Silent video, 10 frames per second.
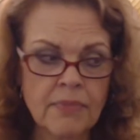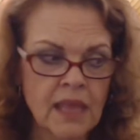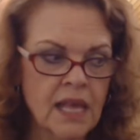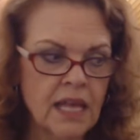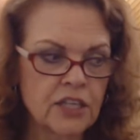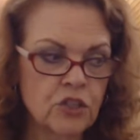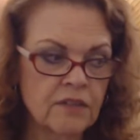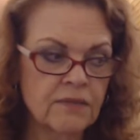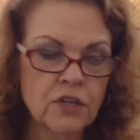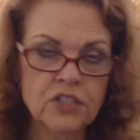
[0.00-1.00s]

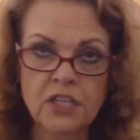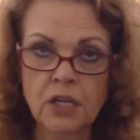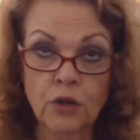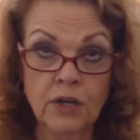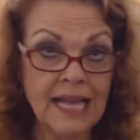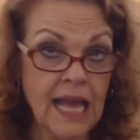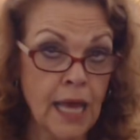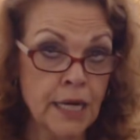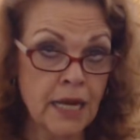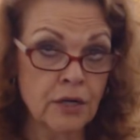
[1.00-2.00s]
universal or
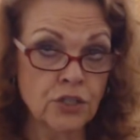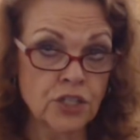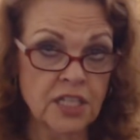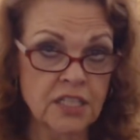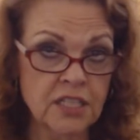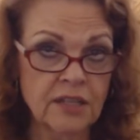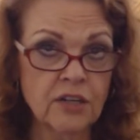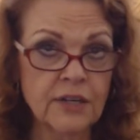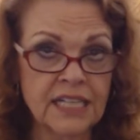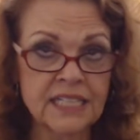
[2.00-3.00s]
God energy. So there
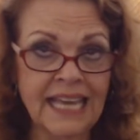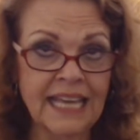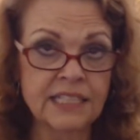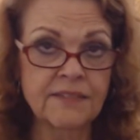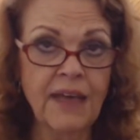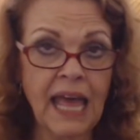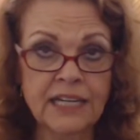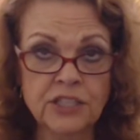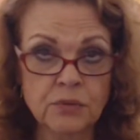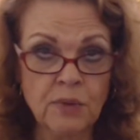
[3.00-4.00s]
is a divine
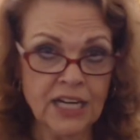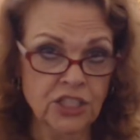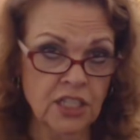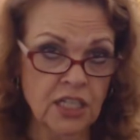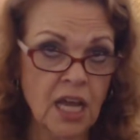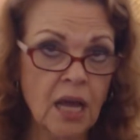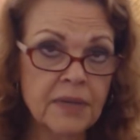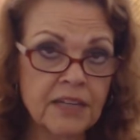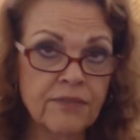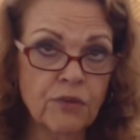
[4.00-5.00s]
direction coming for